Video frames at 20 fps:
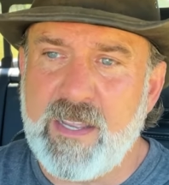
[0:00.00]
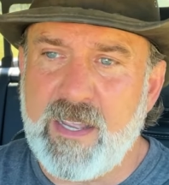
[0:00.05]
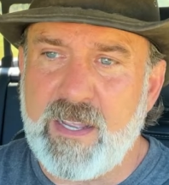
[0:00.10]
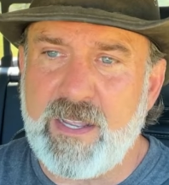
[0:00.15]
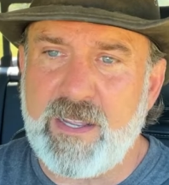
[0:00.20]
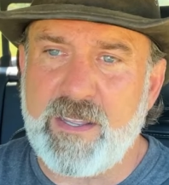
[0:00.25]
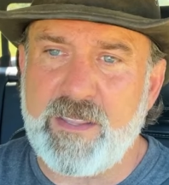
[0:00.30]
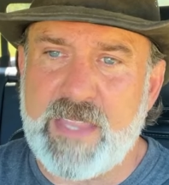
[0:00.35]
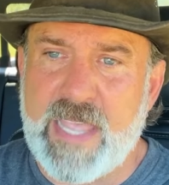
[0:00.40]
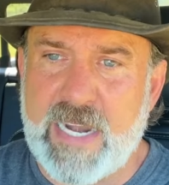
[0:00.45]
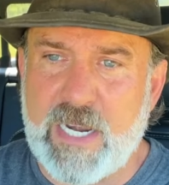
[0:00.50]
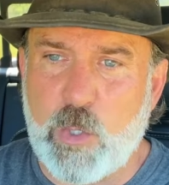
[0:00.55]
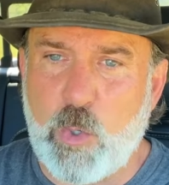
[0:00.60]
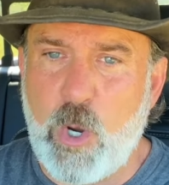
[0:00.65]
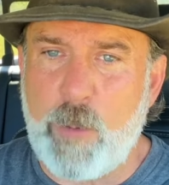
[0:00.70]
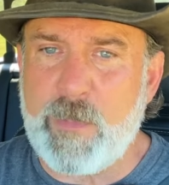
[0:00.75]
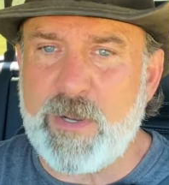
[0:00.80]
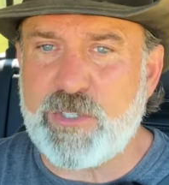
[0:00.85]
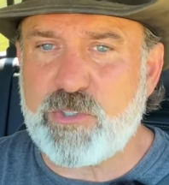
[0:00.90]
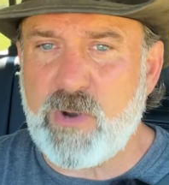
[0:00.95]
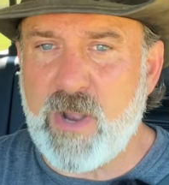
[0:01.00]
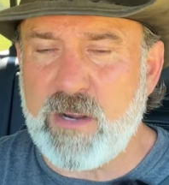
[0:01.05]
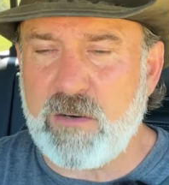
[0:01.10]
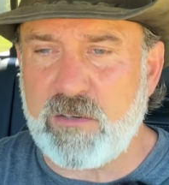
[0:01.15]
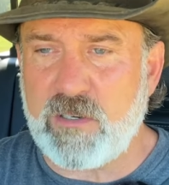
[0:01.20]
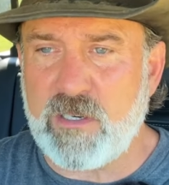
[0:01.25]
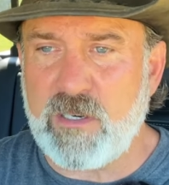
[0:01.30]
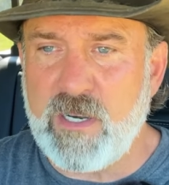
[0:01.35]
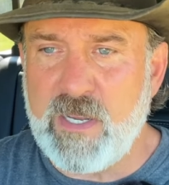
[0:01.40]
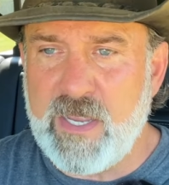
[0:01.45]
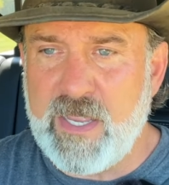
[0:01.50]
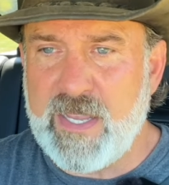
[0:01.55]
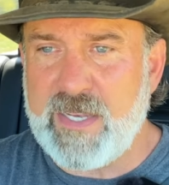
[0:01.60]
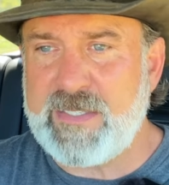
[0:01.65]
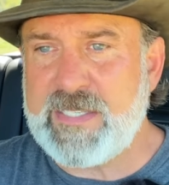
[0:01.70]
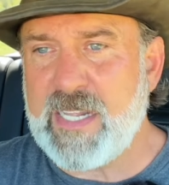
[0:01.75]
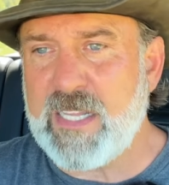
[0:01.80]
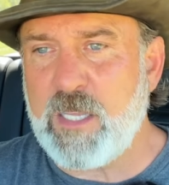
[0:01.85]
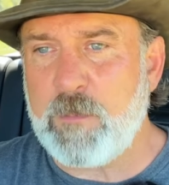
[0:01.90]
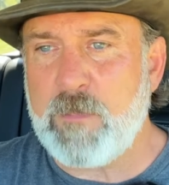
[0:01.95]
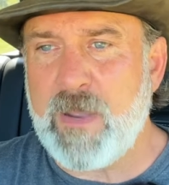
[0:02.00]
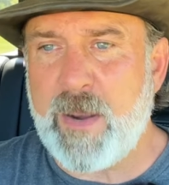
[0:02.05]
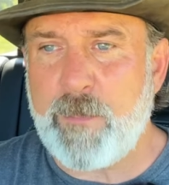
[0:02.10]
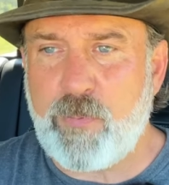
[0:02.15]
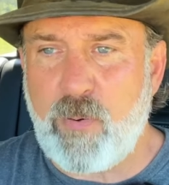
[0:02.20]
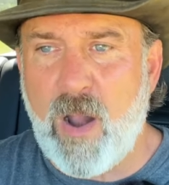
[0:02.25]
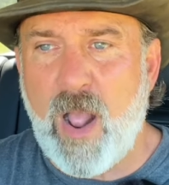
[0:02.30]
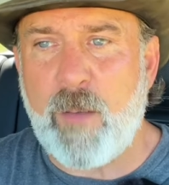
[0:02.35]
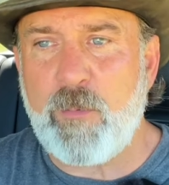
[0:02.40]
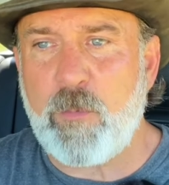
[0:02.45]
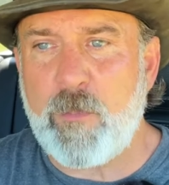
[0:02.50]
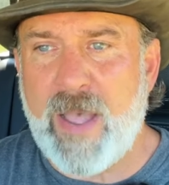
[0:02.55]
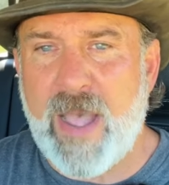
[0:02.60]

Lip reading: that equipment trailer and tell them my problem,